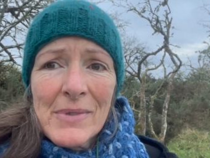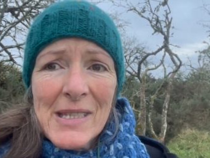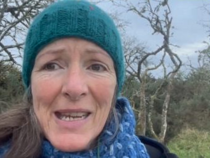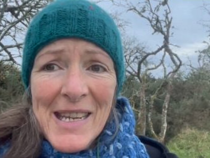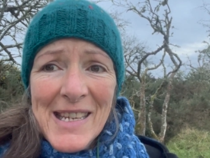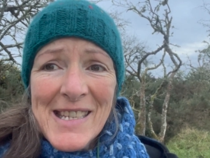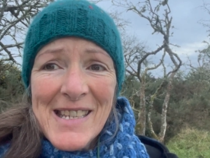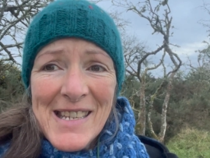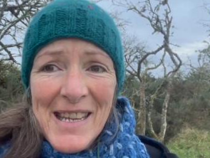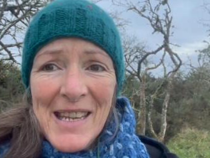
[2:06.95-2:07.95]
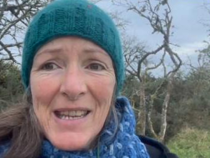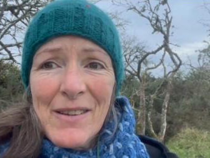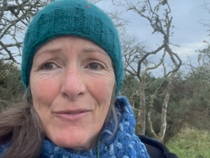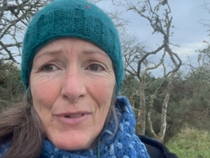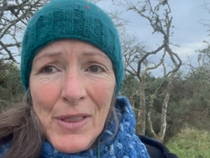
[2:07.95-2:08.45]
day to
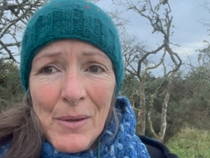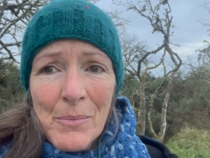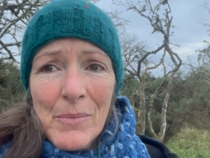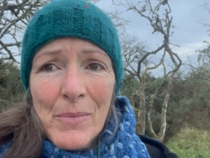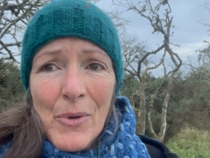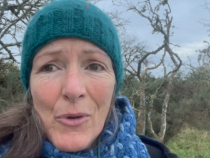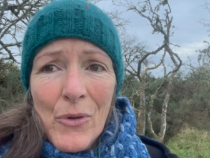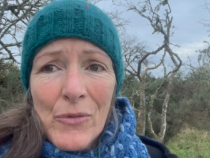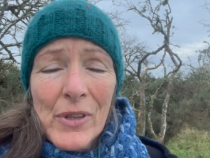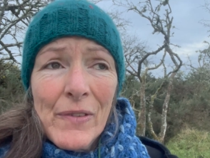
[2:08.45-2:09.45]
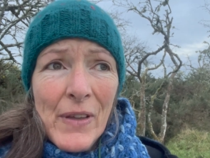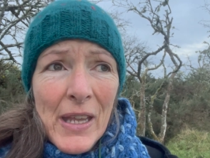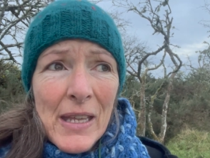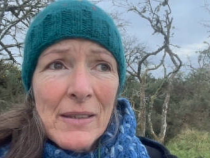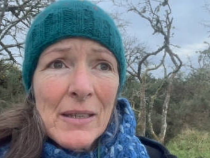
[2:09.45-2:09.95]
day rhythm of
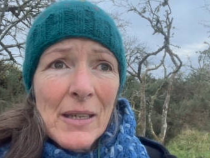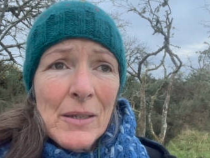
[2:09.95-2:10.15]
living